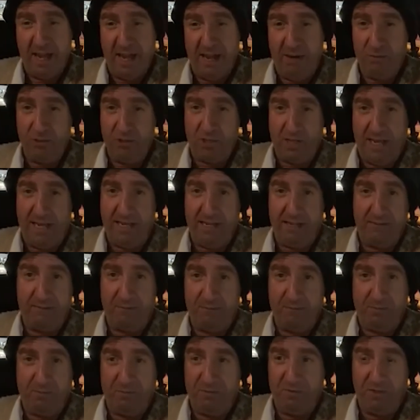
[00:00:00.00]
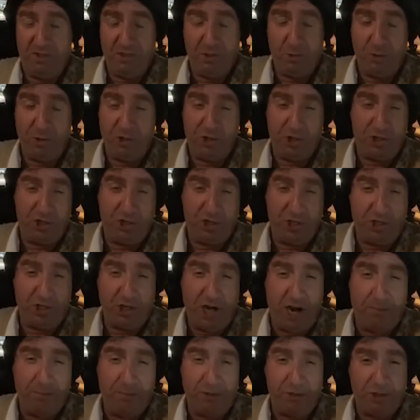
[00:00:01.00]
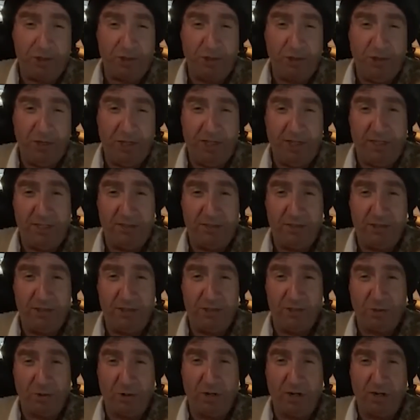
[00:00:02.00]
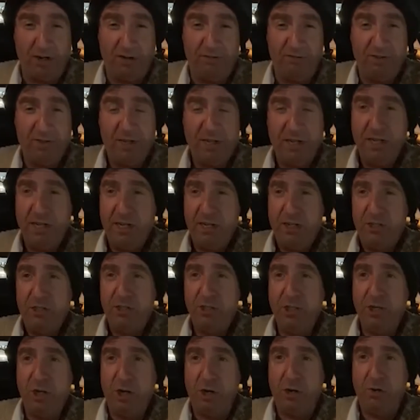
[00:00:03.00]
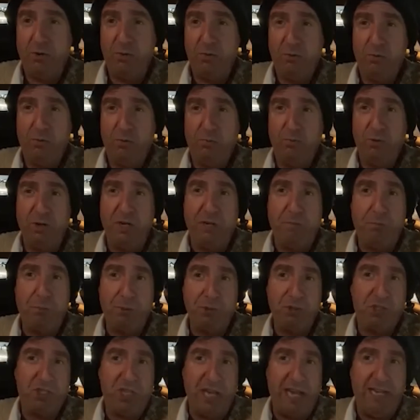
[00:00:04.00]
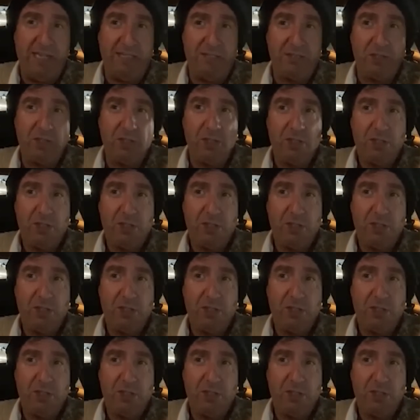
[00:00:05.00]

was like, this was just such an opportunity to sort of, you know, represent